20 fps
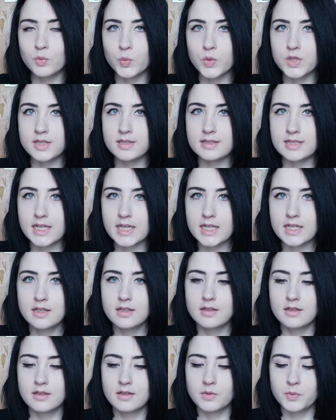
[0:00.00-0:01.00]
We'll see.
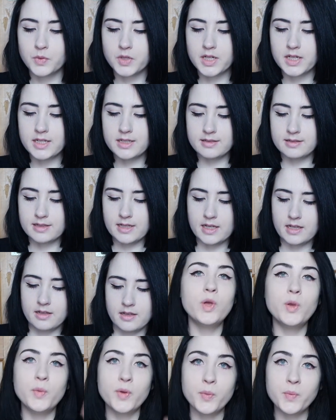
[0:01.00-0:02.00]
We're gonna see.
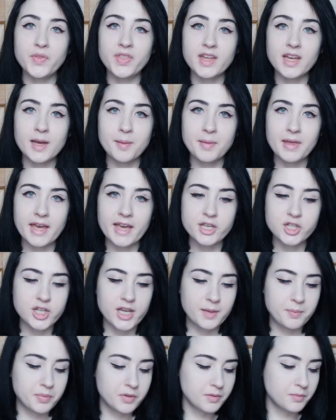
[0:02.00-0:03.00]
We went with a cupcake
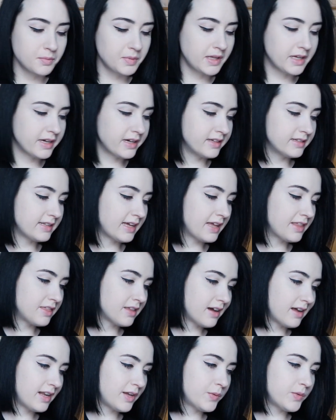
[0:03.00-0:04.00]
shape because I
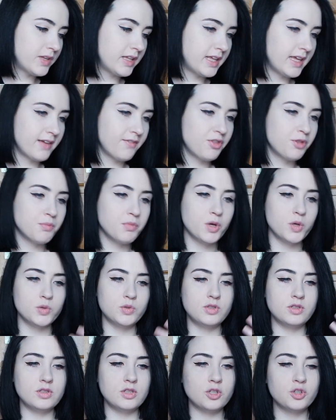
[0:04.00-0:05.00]
thought it would give the
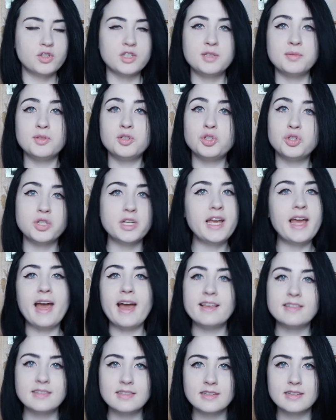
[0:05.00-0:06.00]
most Christmas
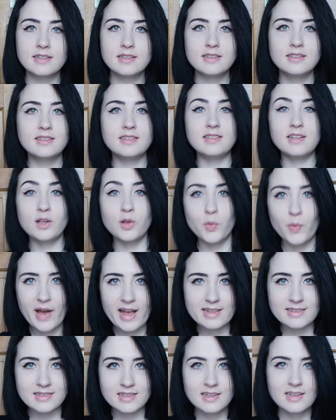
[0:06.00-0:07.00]
tree-esque
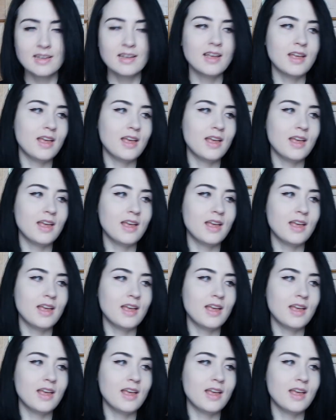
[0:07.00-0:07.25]
silhouette,